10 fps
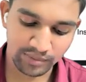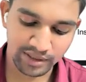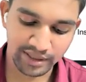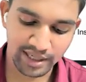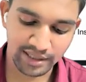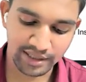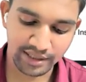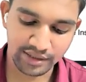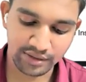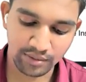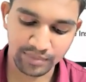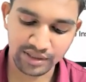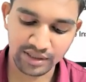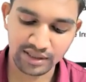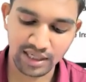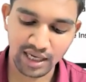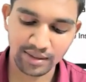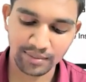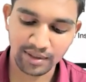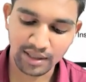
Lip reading: of the realities of business life,